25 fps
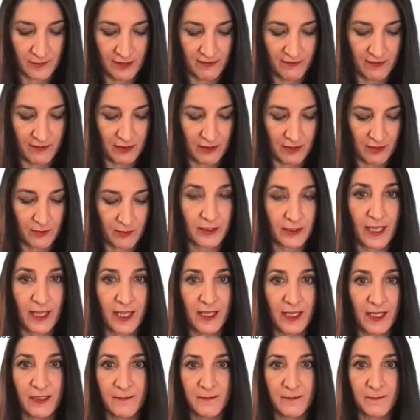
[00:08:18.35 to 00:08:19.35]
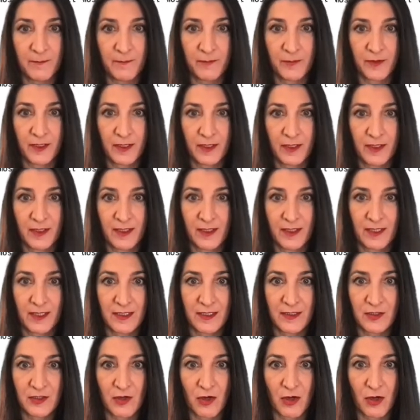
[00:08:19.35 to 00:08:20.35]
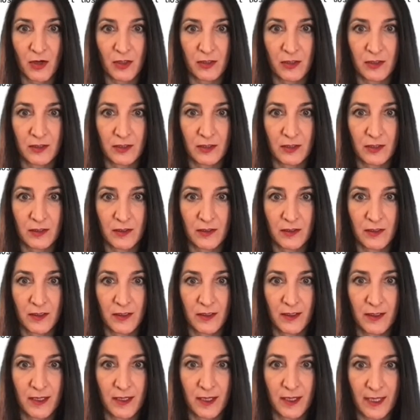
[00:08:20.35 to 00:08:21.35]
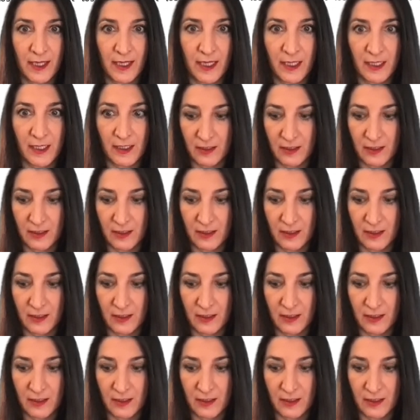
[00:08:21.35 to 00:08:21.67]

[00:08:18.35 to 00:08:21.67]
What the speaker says: The variable n is called a